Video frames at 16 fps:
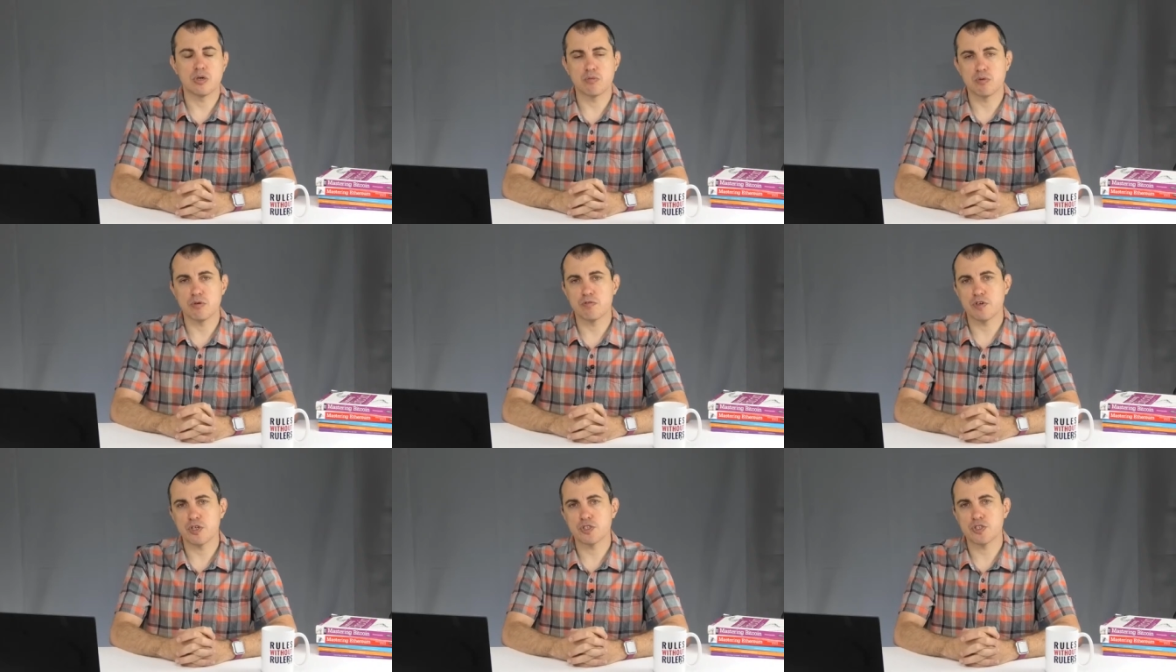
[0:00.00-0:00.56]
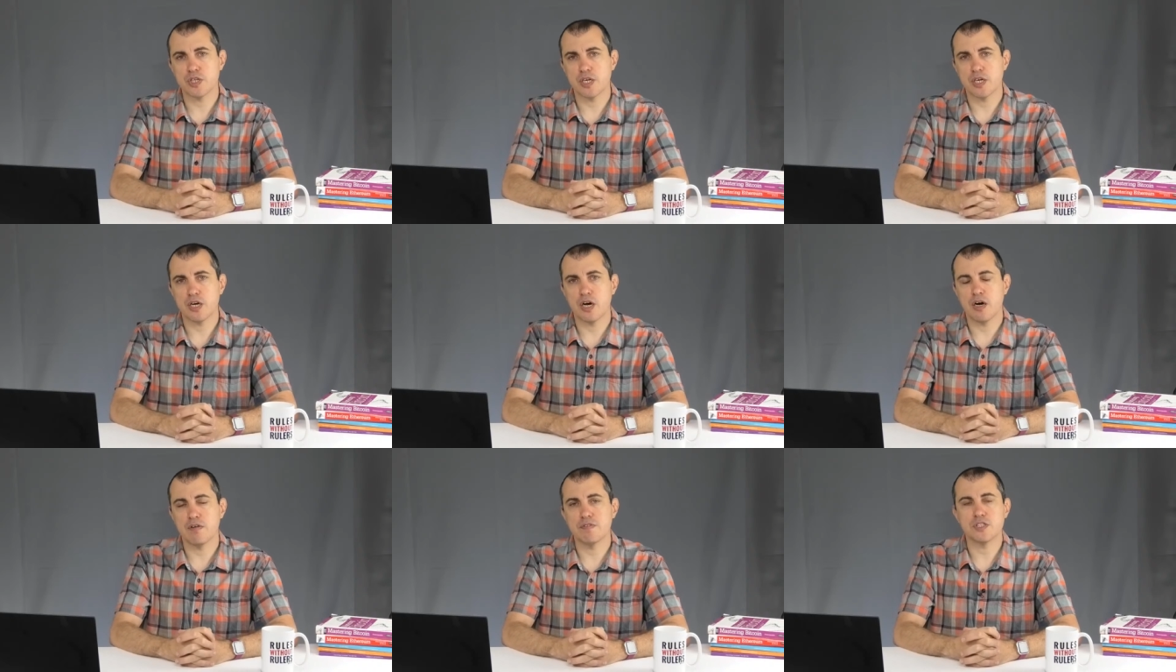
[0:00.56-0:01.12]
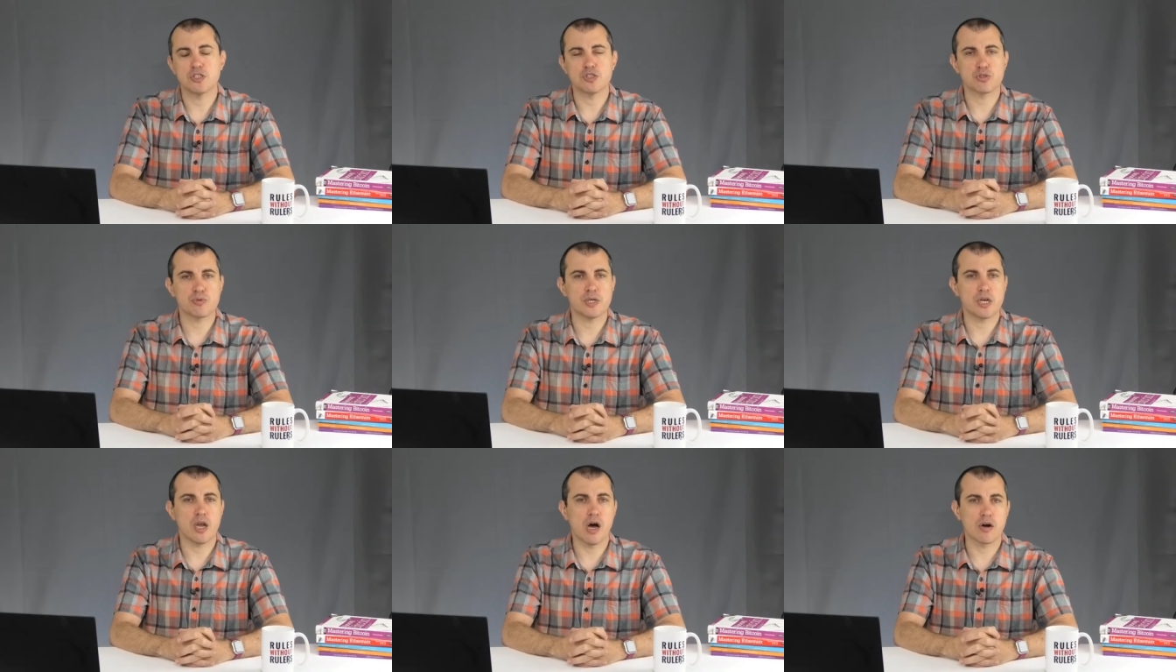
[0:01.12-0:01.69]
reversing of a
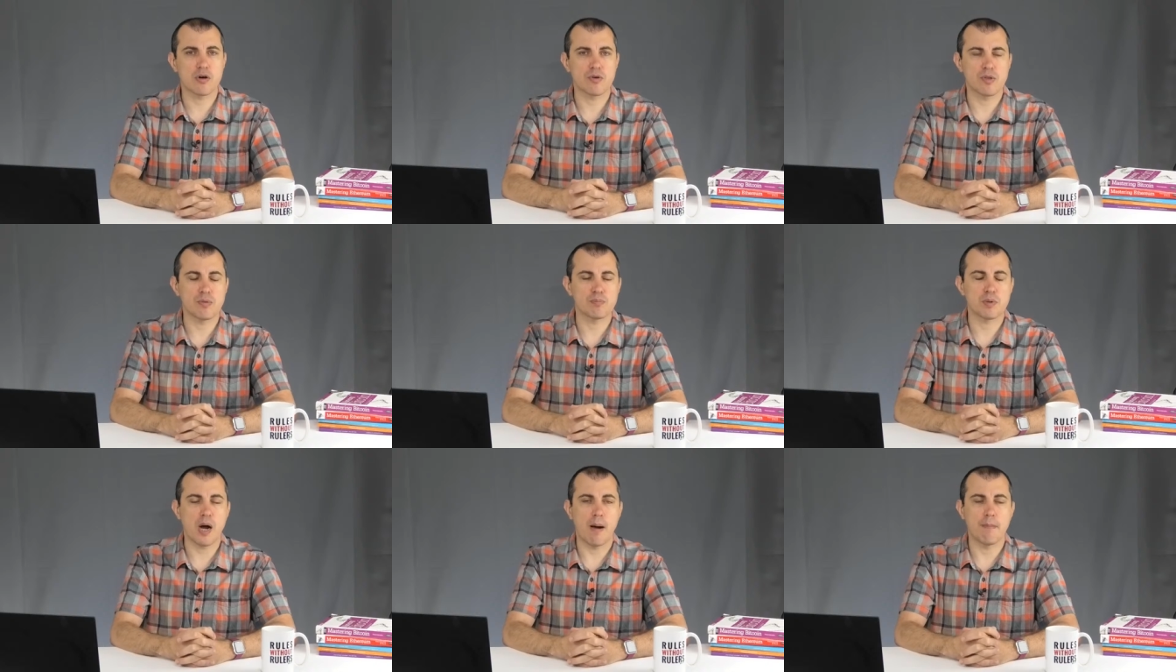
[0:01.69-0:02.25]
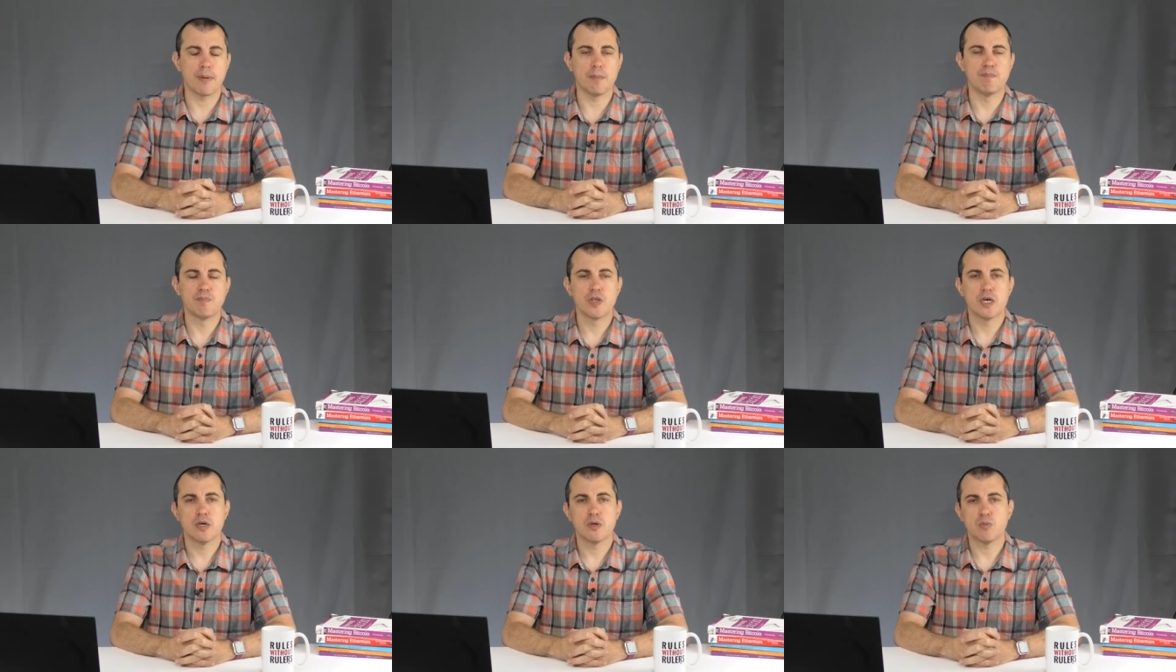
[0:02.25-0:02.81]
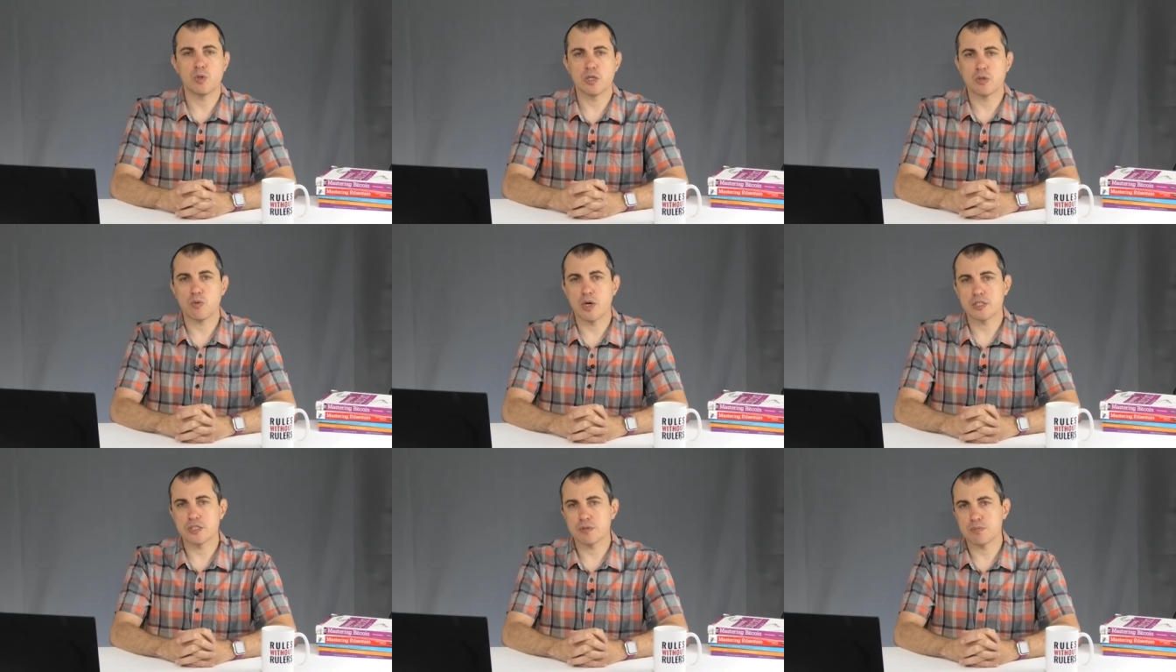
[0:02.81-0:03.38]
discrete logarithm problem with a
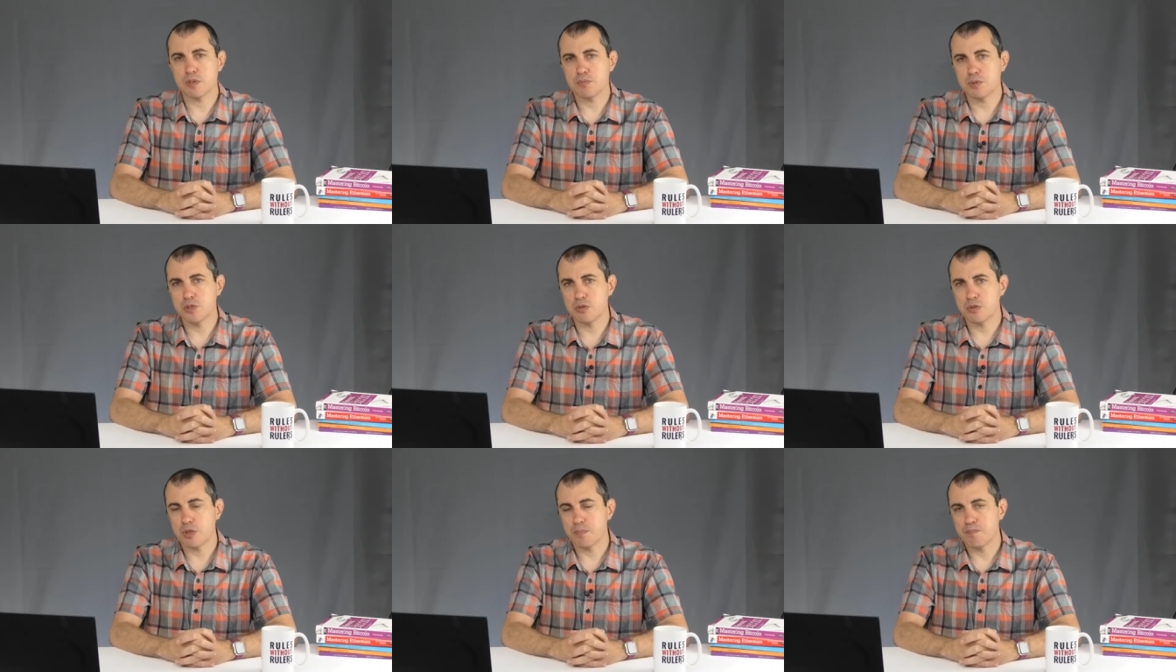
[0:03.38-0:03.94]
quantum computer.